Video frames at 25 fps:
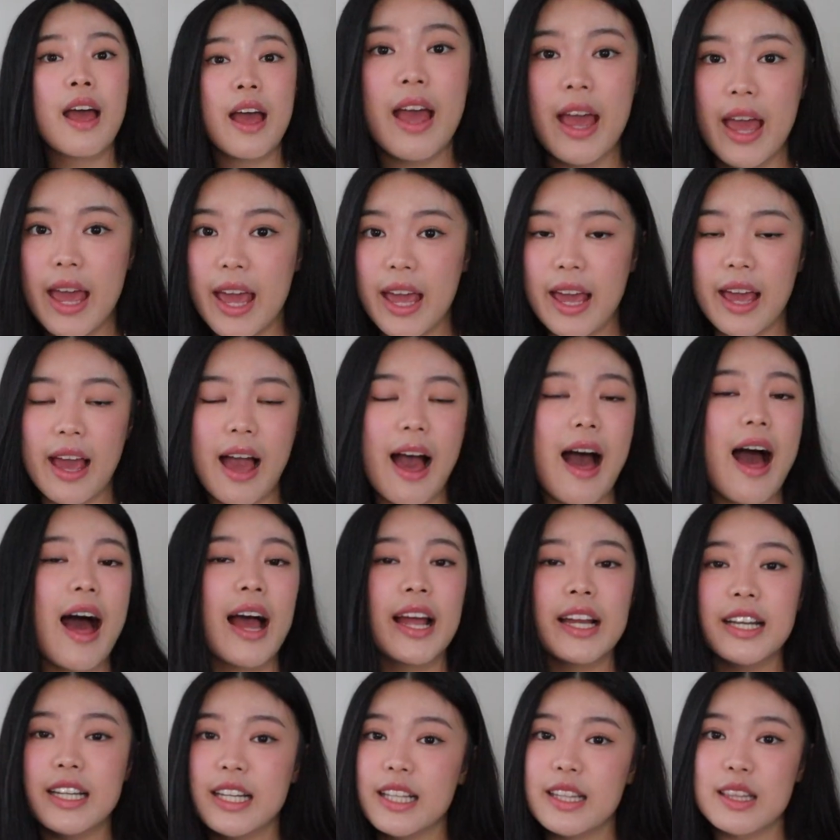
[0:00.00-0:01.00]
hey,
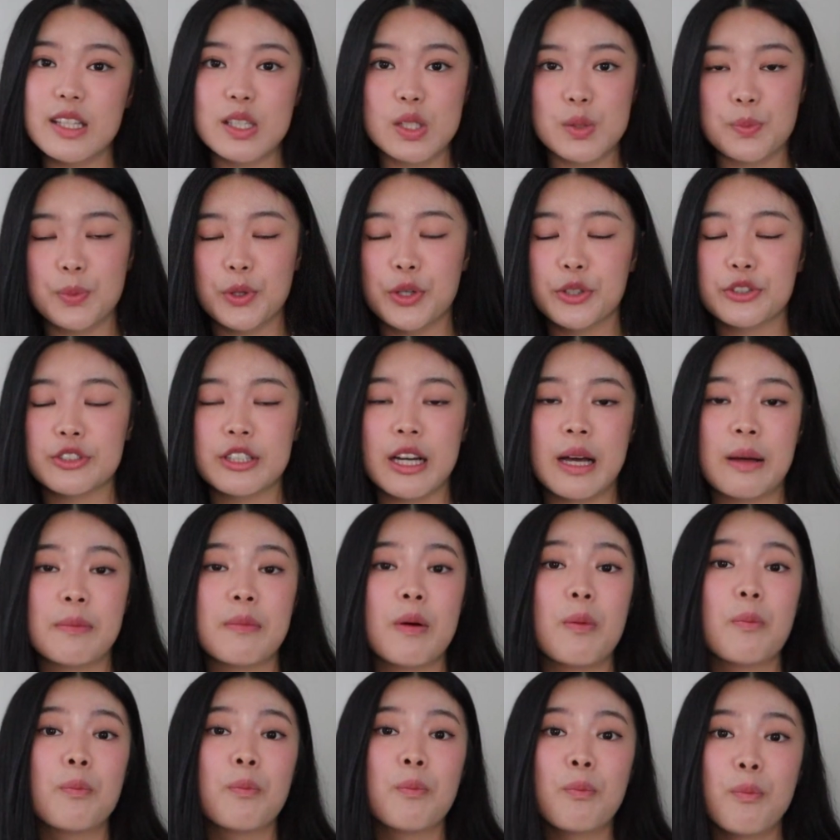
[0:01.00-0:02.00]
I need this program
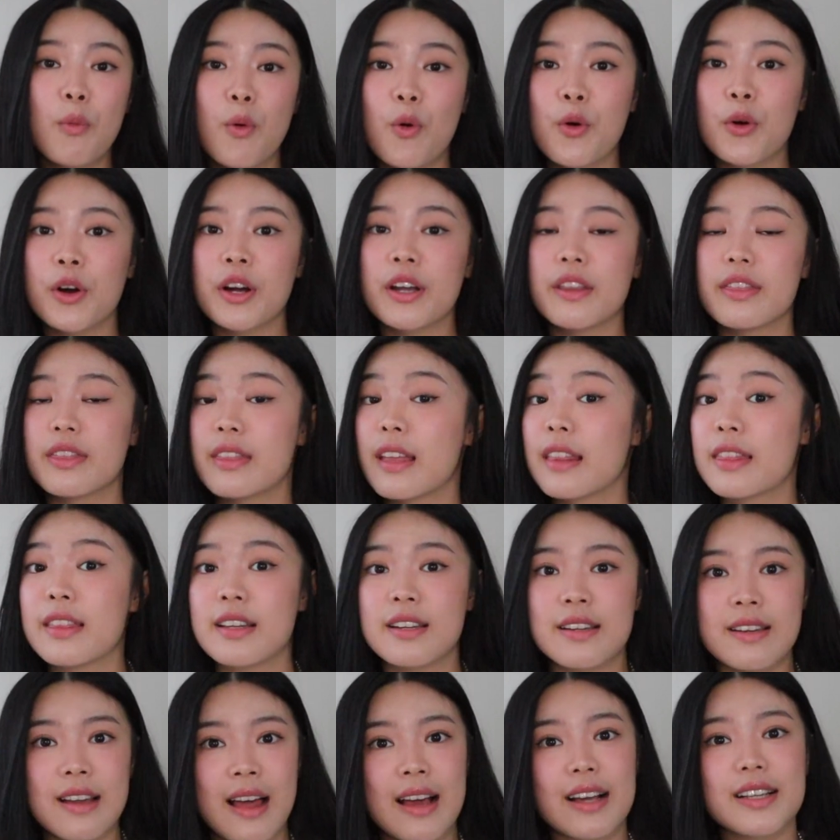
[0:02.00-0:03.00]
more than the
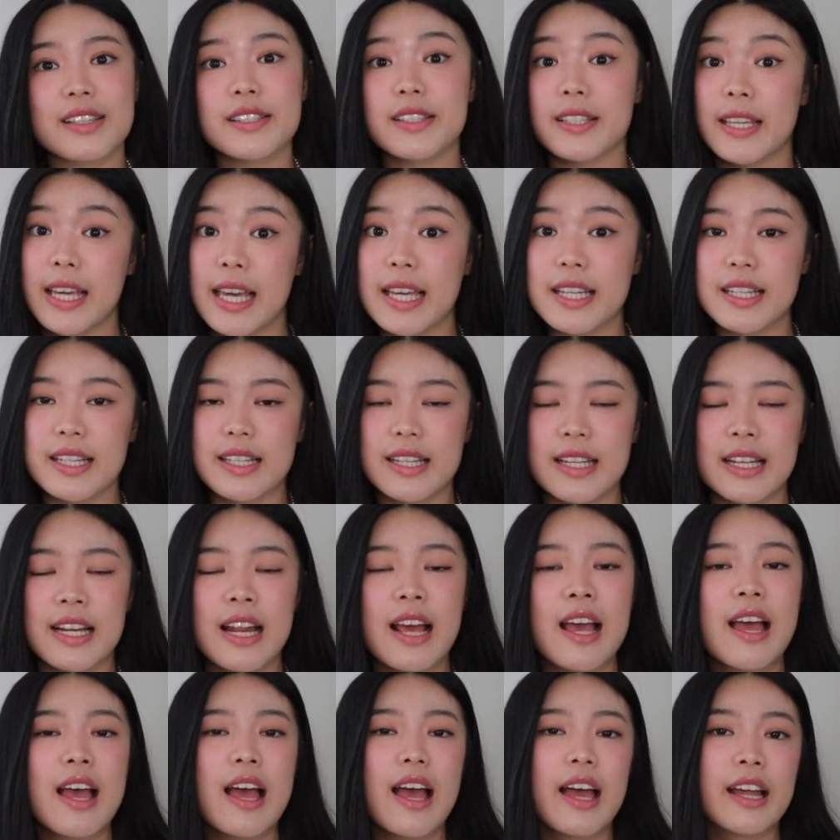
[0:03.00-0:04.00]
next candidate,
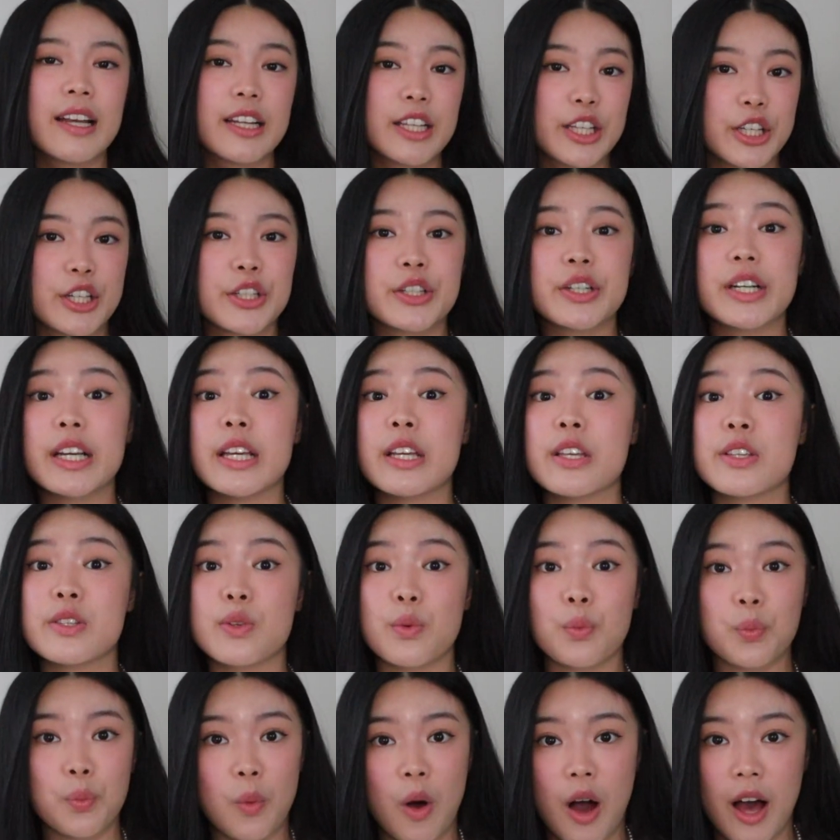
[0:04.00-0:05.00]
and here
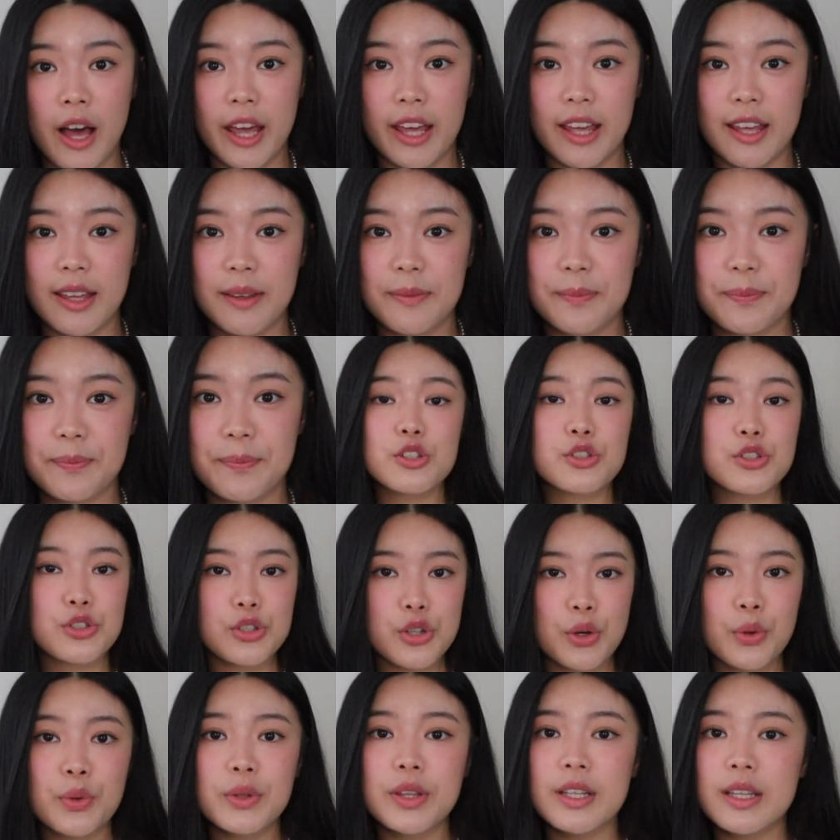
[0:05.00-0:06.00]
is why.
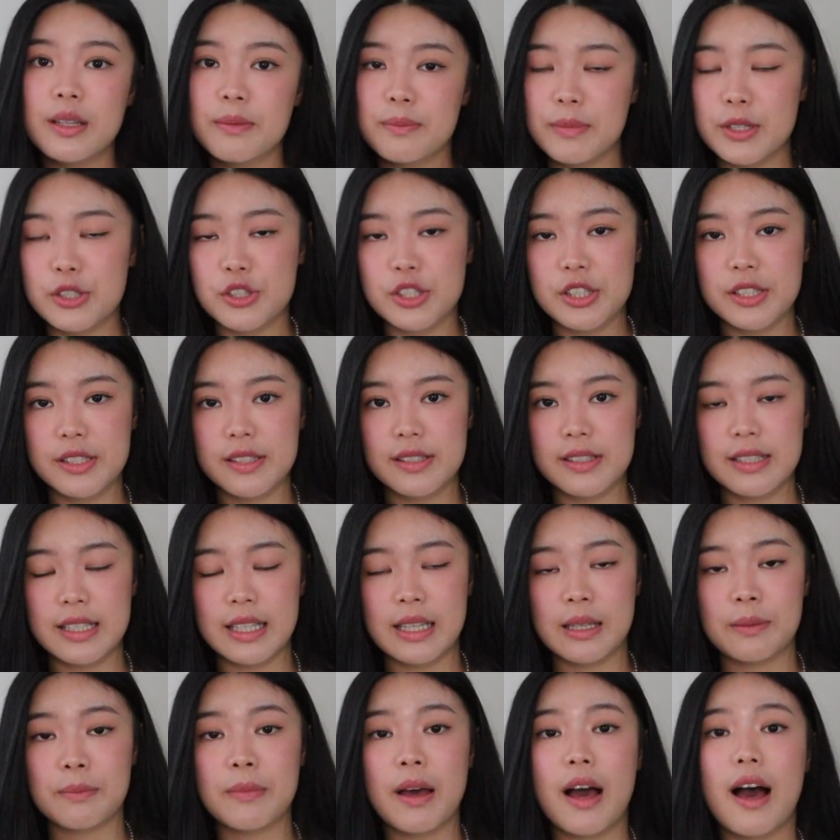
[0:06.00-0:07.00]
Show the admissions
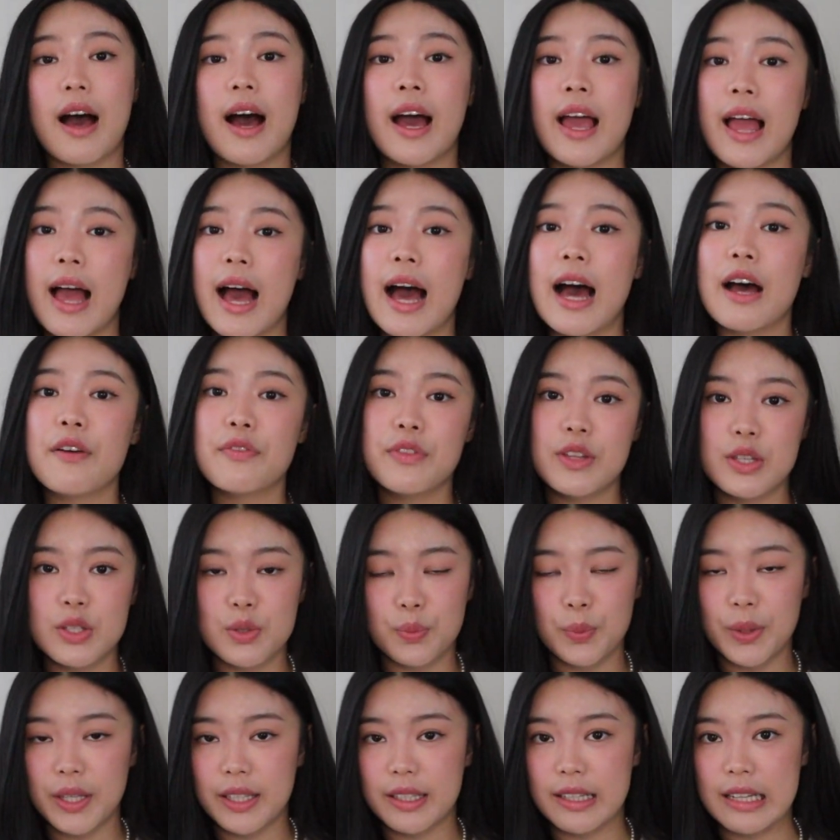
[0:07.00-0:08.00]
team, I have
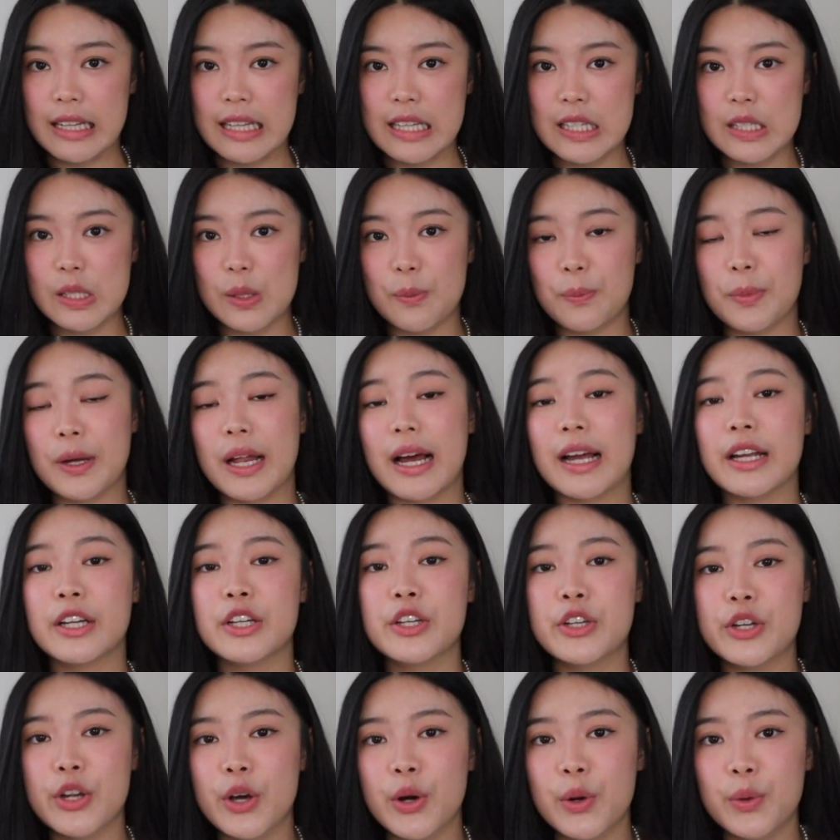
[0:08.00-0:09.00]
this weakness, but I
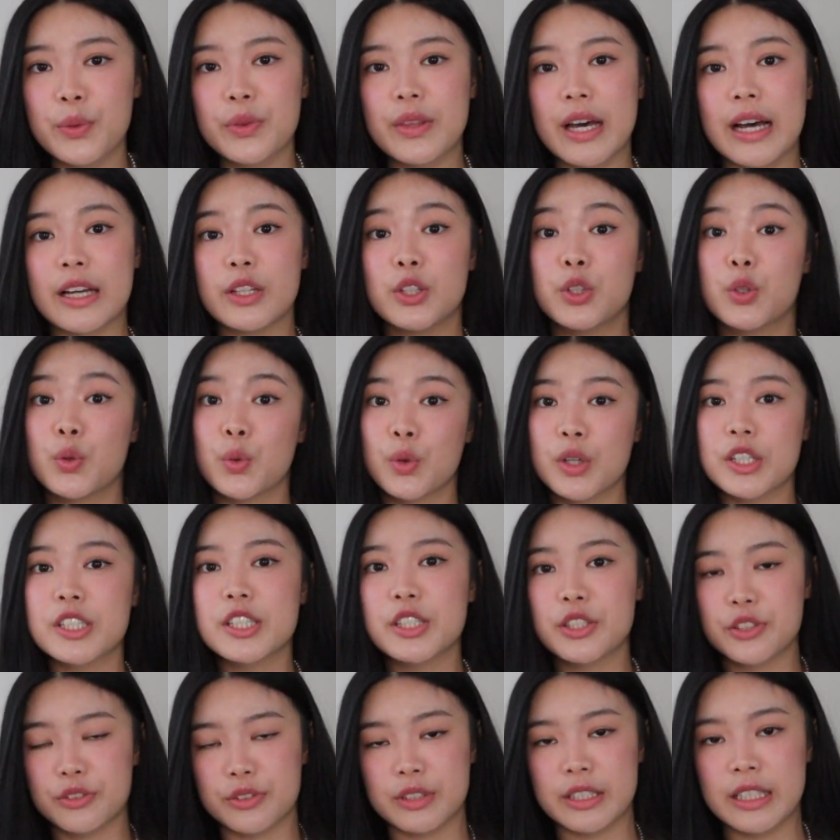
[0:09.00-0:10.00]
know that your
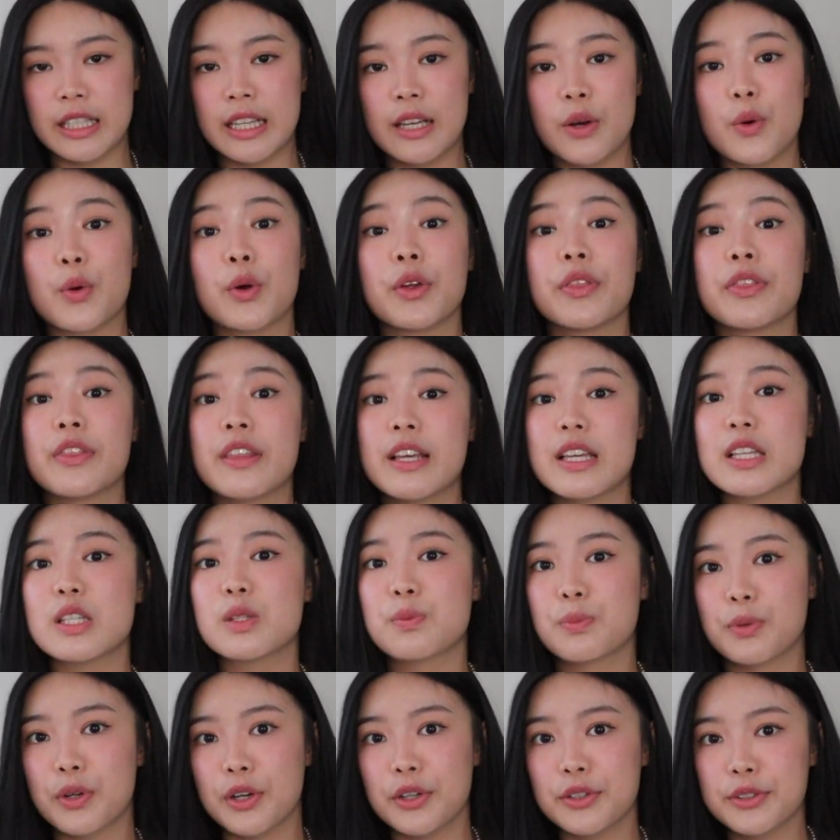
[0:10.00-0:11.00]
degree or this
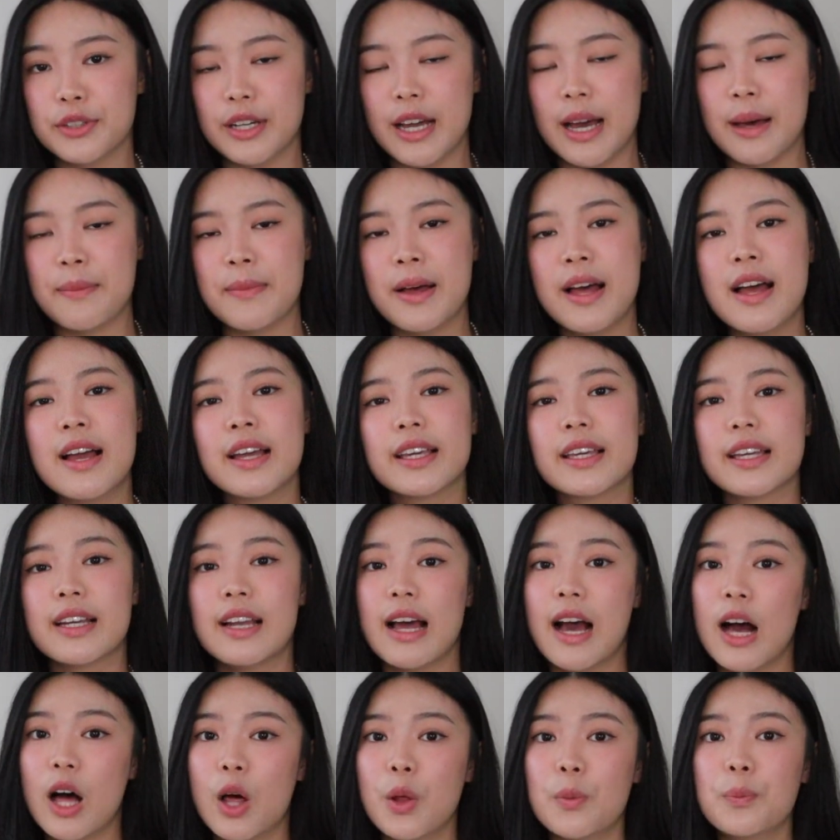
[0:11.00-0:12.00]
program can
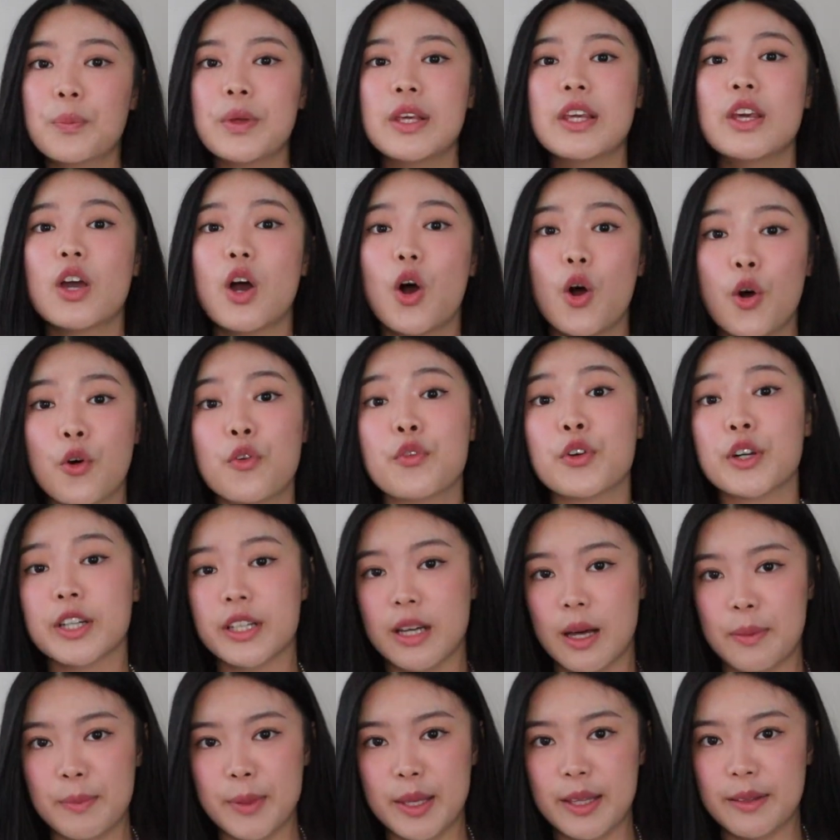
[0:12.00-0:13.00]
help me
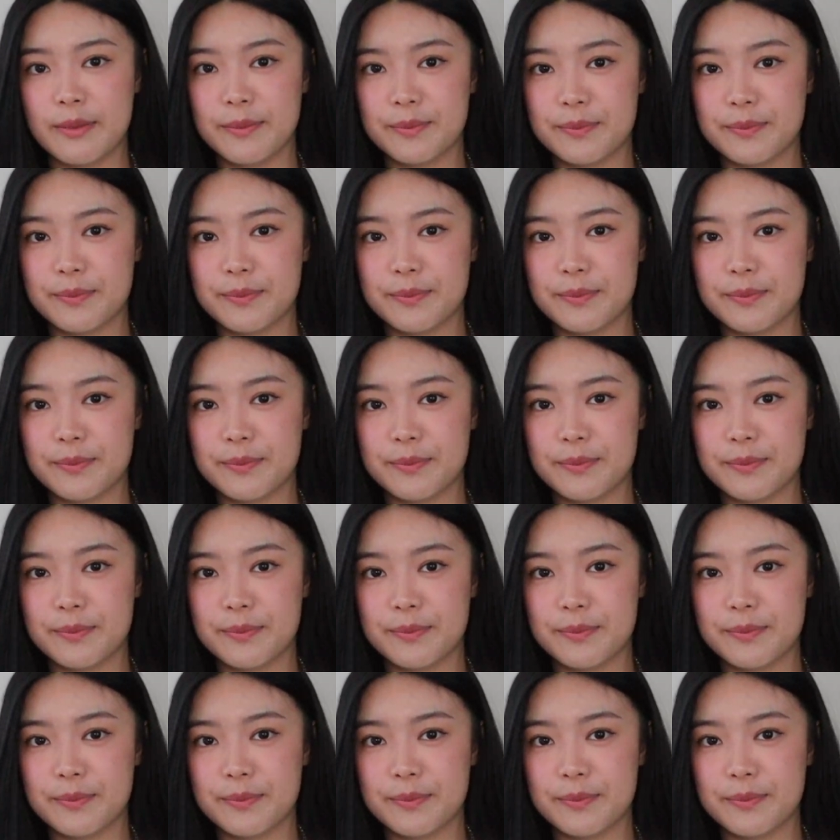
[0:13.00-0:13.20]
overcome it.